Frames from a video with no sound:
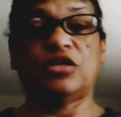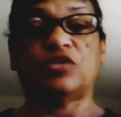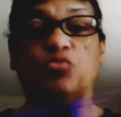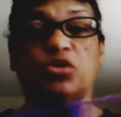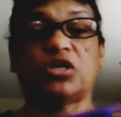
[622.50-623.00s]

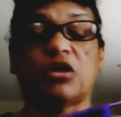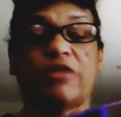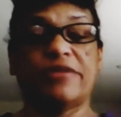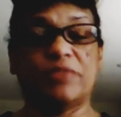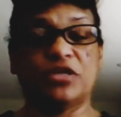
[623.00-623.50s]
and you put it
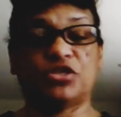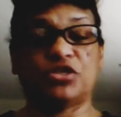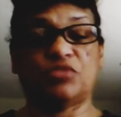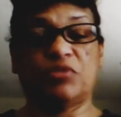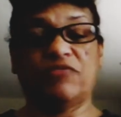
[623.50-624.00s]
on them, it
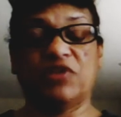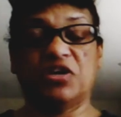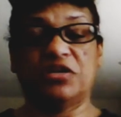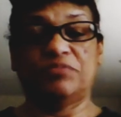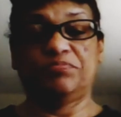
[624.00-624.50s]
should be fine.